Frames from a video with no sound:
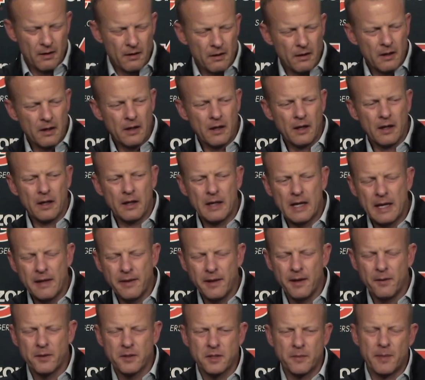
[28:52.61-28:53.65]
I
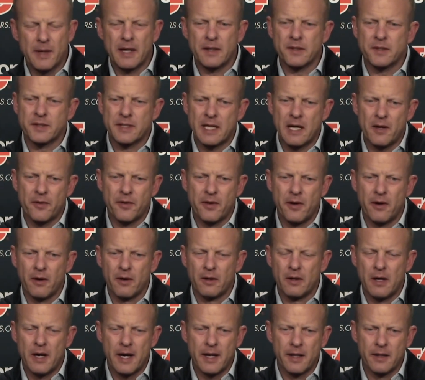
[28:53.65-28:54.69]
think it was about South
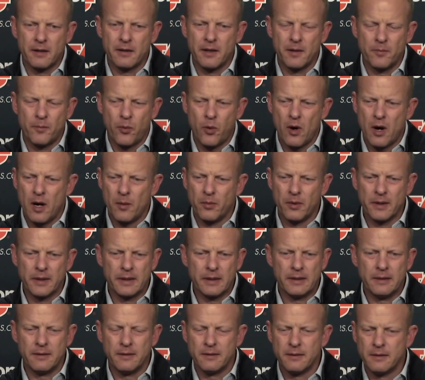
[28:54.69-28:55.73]
Carolina and
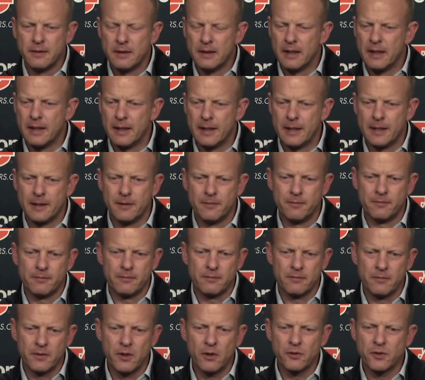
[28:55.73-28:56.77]
probably, you
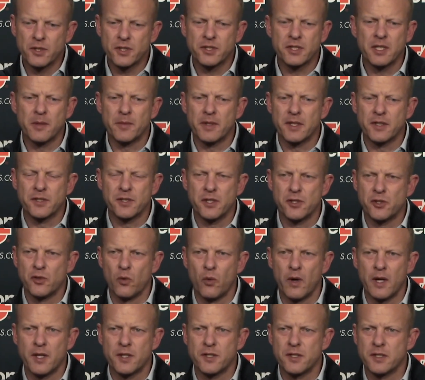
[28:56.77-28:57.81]
know, just some of the
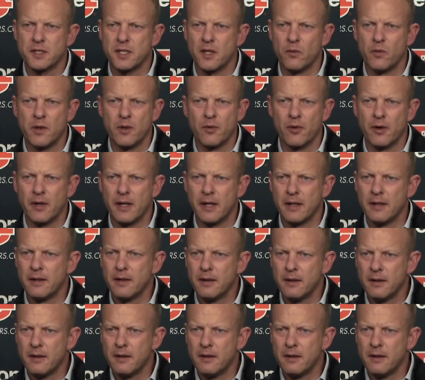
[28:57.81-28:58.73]
situations that we were in.